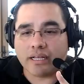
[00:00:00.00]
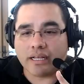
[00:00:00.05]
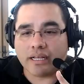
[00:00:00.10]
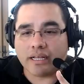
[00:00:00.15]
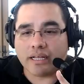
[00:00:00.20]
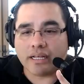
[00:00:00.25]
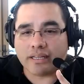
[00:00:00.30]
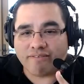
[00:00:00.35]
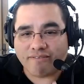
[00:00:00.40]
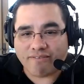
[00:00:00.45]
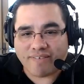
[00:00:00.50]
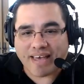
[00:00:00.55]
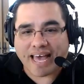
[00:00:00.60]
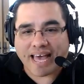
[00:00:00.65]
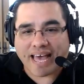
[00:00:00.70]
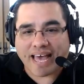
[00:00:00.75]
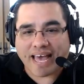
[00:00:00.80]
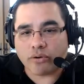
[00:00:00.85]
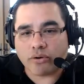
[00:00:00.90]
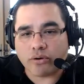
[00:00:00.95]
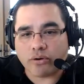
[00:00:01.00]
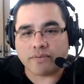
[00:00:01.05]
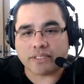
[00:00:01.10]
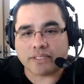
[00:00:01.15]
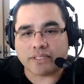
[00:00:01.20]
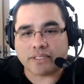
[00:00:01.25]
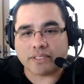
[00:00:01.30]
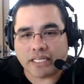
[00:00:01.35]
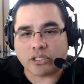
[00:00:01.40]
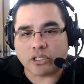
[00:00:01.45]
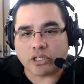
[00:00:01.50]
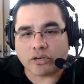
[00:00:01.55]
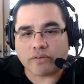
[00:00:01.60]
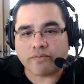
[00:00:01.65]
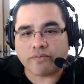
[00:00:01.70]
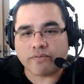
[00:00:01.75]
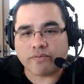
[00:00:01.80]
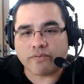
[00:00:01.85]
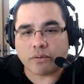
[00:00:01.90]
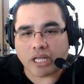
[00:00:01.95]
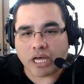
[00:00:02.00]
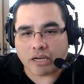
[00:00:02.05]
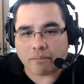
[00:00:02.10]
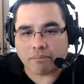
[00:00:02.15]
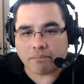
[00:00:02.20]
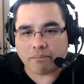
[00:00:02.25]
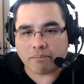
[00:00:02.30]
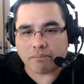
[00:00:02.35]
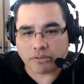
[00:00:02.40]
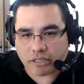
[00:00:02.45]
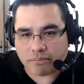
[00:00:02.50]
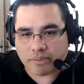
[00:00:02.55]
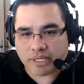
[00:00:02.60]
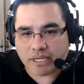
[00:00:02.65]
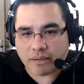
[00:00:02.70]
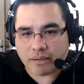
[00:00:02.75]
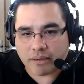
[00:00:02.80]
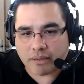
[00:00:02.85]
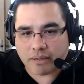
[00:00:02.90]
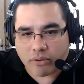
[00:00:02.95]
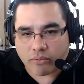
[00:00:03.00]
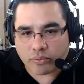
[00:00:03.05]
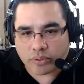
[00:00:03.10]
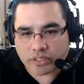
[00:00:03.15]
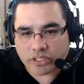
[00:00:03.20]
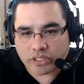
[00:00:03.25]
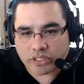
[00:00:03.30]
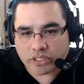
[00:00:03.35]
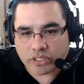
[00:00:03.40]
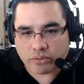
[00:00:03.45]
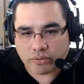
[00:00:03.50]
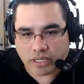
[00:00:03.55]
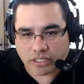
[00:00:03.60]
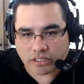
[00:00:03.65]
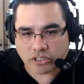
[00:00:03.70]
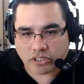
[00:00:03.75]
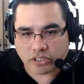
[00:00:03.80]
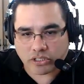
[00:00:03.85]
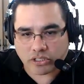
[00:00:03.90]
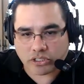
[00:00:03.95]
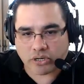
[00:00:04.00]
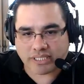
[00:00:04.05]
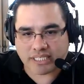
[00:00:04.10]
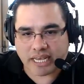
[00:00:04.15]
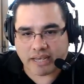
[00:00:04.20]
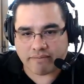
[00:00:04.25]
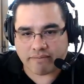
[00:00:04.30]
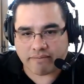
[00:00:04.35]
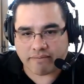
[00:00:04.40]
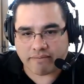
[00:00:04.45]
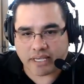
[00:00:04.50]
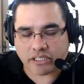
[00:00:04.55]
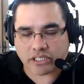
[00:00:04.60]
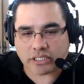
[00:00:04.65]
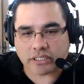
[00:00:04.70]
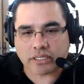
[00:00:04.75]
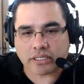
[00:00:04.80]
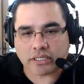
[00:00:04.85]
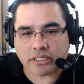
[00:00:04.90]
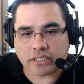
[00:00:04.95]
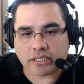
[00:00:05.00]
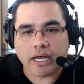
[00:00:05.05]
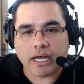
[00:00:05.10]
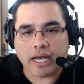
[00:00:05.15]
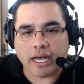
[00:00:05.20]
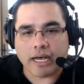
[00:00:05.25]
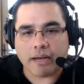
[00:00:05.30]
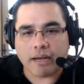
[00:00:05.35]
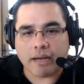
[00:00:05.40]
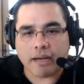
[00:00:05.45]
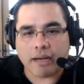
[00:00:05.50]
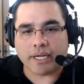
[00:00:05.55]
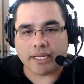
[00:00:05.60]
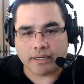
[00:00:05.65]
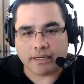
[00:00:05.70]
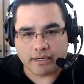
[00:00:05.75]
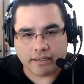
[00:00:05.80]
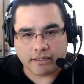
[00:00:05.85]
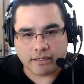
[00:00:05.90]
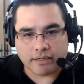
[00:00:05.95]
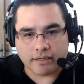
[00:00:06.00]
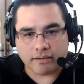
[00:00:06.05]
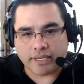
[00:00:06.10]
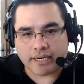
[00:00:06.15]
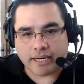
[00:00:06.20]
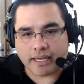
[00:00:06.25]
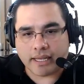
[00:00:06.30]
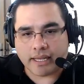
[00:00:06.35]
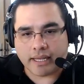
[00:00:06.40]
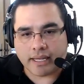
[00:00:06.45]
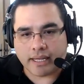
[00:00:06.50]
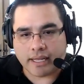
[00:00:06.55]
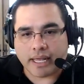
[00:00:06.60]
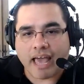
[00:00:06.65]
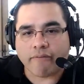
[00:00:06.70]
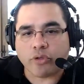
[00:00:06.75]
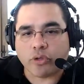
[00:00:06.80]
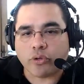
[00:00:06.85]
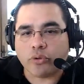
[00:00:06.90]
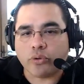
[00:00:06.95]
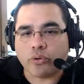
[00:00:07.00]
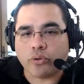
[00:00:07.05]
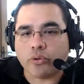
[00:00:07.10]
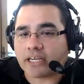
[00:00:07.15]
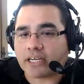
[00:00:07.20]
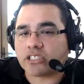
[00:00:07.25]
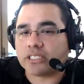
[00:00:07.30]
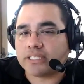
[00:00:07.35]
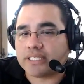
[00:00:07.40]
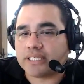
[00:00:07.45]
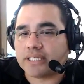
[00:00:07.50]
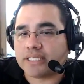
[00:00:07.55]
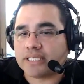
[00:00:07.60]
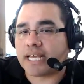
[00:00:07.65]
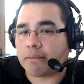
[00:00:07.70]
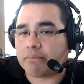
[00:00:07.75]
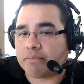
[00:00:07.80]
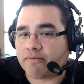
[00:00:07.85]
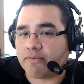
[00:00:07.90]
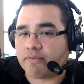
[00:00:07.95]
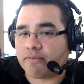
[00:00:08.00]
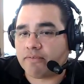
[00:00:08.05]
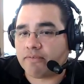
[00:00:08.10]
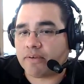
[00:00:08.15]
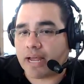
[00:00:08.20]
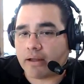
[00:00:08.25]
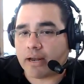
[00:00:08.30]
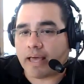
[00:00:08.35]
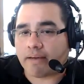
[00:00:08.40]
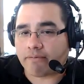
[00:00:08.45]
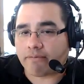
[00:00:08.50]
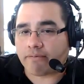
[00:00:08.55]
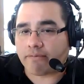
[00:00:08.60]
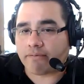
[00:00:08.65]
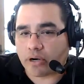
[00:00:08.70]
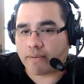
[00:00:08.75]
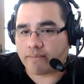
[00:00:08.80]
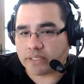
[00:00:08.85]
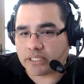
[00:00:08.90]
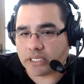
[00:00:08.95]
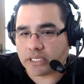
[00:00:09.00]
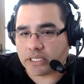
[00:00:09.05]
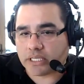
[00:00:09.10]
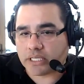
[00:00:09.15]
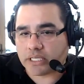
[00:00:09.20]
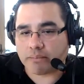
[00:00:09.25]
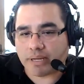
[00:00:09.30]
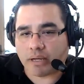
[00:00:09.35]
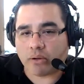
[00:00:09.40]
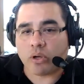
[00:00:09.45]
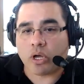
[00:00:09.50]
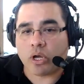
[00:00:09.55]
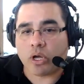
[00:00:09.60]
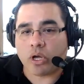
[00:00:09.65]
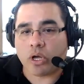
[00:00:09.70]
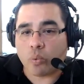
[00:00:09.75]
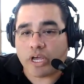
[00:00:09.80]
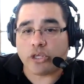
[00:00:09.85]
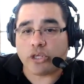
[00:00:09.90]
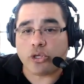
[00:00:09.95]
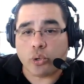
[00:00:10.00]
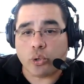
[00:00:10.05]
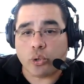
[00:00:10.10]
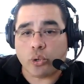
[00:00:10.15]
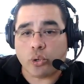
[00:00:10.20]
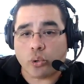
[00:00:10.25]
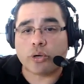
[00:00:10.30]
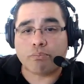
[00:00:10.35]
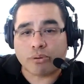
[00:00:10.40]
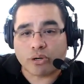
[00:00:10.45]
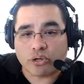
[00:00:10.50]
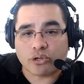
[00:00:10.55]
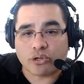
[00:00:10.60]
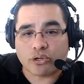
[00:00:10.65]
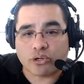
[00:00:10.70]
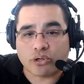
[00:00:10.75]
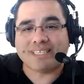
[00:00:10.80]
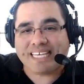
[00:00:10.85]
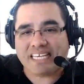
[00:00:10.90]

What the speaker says: the value of a lead, look for a blog post that'll be coming out really soon on Smart Savvy Agent. But have you actually taken time to figure out after our conversation about what your per